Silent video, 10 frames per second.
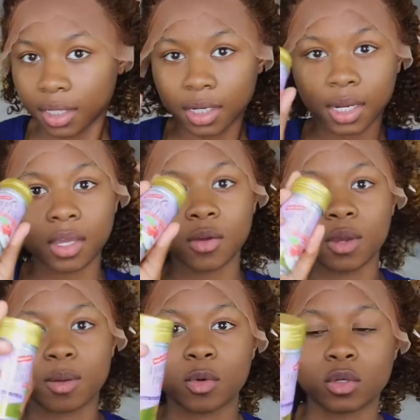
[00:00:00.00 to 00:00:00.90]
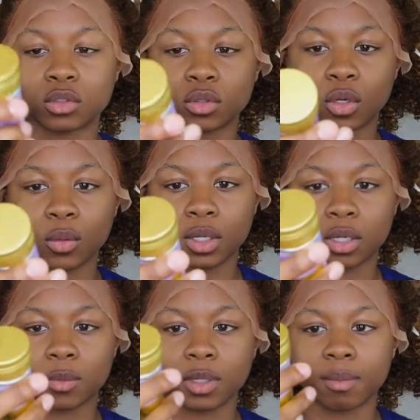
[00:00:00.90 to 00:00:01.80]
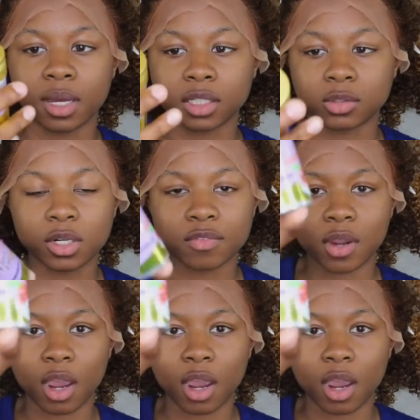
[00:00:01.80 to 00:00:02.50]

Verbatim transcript: Now I'm going to go in with my 24